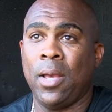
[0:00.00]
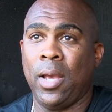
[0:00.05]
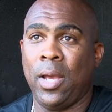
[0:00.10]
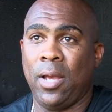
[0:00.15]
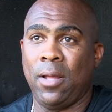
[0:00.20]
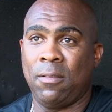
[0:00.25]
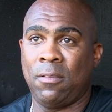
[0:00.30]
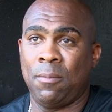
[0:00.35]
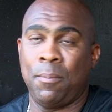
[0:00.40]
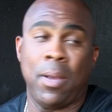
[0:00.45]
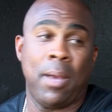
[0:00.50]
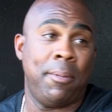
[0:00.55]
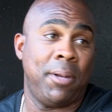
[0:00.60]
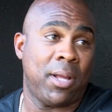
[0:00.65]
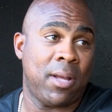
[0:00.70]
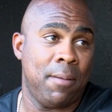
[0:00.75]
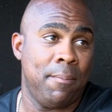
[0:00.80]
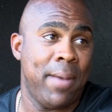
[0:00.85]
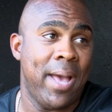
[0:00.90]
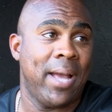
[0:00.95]
and to be able
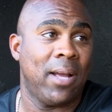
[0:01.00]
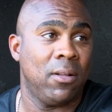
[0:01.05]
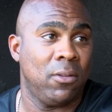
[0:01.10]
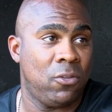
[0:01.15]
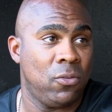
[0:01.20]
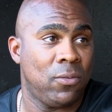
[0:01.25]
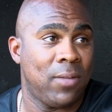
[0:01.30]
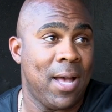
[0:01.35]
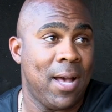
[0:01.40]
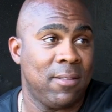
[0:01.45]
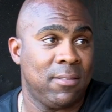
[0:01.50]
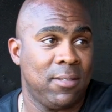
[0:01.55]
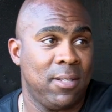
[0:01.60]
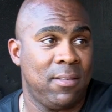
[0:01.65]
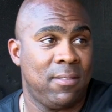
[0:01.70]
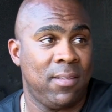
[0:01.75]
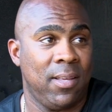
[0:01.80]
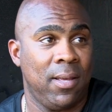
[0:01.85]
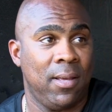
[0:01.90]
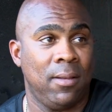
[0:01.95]
to come back in
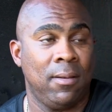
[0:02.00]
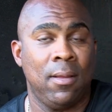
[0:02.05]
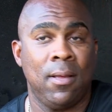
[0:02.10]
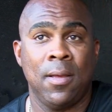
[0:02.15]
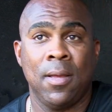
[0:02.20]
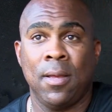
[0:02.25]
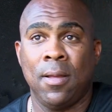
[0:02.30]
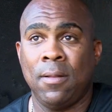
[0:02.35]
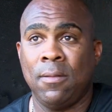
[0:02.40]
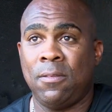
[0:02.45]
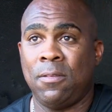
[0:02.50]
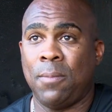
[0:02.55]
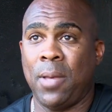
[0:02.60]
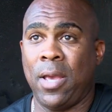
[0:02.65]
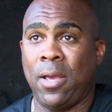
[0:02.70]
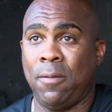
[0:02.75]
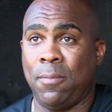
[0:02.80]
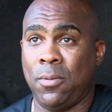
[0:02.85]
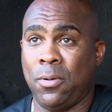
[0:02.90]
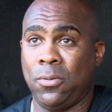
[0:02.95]
2010
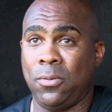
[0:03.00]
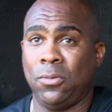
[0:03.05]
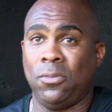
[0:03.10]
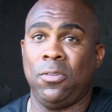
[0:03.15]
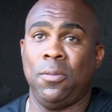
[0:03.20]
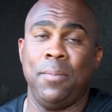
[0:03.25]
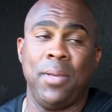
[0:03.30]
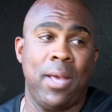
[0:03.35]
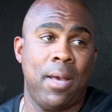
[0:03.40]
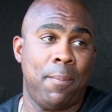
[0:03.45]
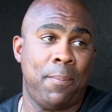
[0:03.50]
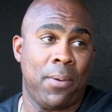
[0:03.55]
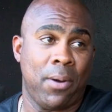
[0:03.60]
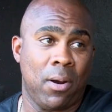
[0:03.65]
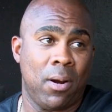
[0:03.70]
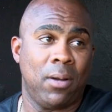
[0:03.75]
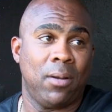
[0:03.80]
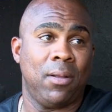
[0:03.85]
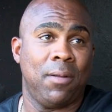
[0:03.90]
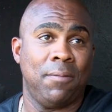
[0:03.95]
to be a
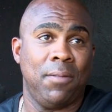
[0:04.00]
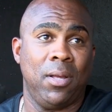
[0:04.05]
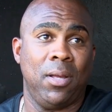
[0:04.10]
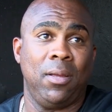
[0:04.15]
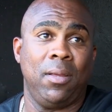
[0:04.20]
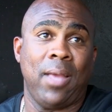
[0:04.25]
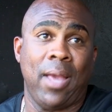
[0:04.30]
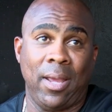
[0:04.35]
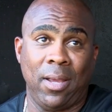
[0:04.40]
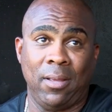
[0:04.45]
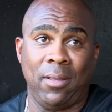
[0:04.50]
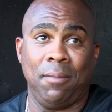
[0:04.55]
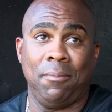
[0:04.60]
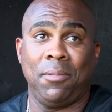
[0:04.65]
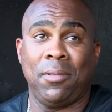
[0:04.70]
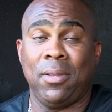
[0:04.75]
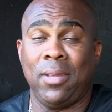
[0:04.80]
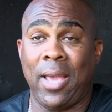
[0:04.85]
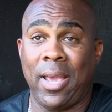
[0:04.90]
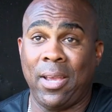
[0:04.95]
part of the
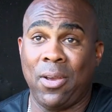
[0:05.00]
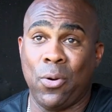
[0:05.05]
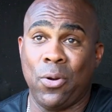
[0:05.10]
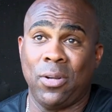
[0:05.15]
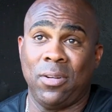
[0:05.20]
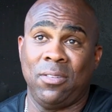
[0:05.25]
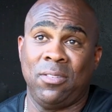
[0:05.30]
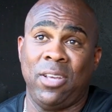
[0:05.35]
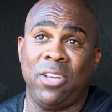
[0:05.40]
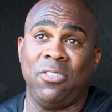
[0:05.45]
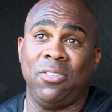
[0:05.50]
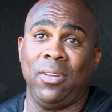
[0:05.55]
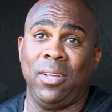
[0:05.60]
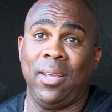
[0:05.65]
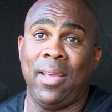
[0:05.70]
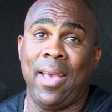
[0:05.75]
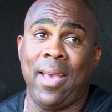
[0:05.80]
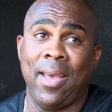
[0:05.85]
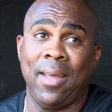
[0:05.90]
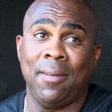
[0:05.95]
Yankee organization
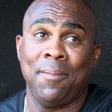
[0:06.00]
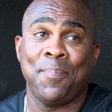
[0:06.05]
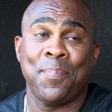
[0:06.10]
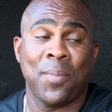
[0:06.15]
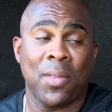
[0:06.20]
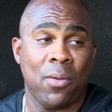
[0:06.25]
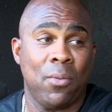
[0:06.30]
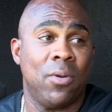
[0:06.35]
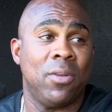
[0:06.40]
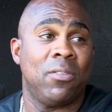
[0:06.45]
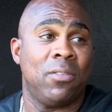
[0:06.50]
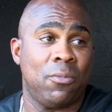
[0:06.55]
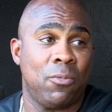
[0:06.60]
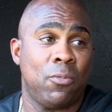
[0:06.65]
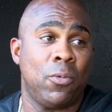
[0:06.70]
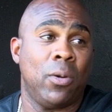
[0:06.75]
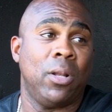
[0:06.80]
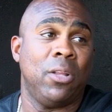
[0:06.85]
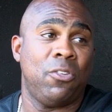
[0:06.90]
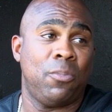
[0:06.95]
again was
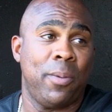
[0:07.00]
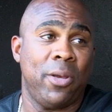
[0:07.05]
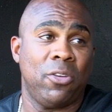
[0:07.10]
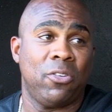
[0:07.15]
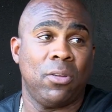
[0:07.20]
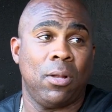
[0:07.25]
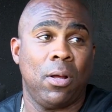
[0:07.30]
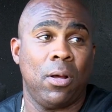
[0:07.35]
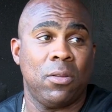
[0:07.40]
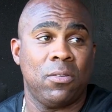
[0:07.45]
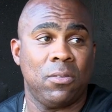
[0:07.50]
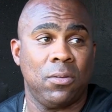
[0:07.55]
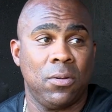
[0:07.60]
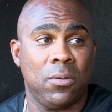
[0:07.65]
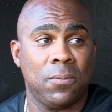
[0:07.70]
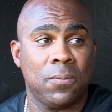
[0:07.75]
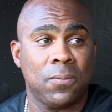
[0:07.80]
really special also.